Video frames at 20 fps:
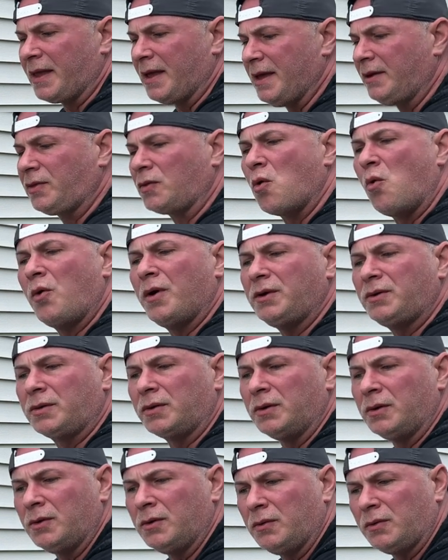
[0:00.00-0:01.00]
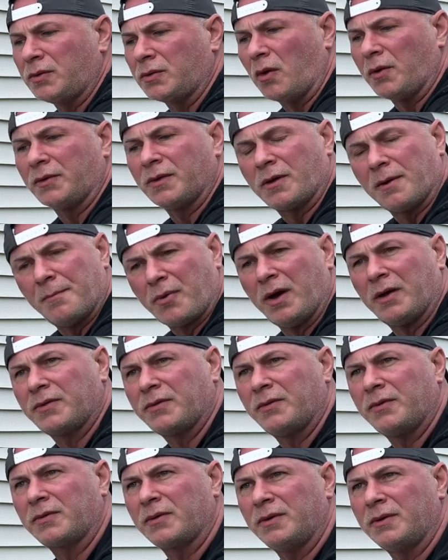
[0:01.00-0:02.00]
it's going to start the
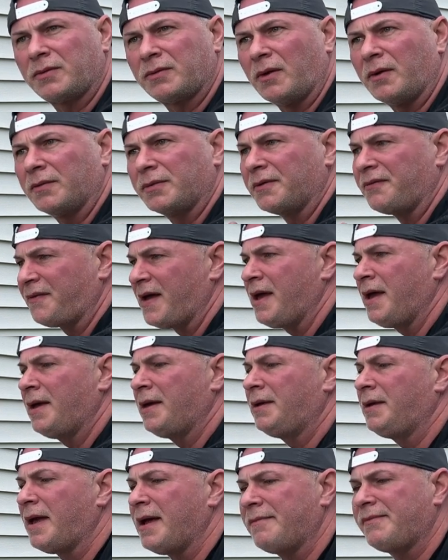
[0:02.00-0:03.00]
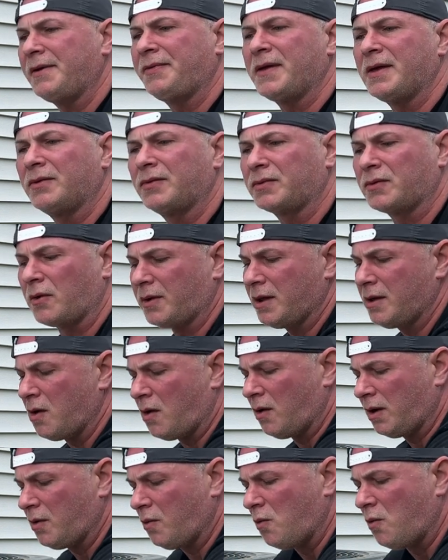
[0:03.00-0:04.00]
compressor, it's going to start the fan, everything is starting
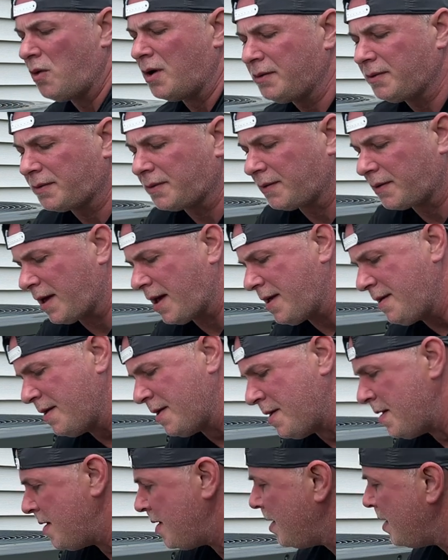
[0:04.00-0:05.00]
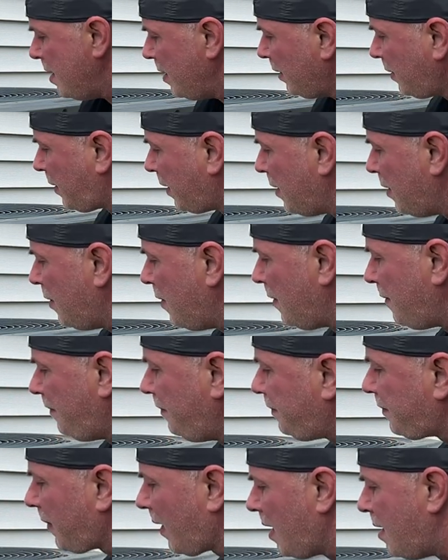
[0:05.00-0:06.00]
all at once, okay? So
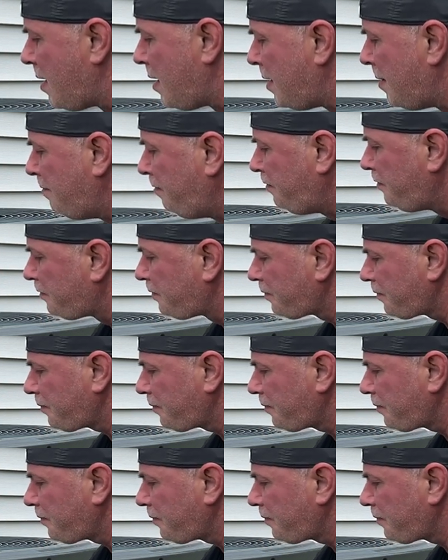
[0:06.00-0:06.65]
um,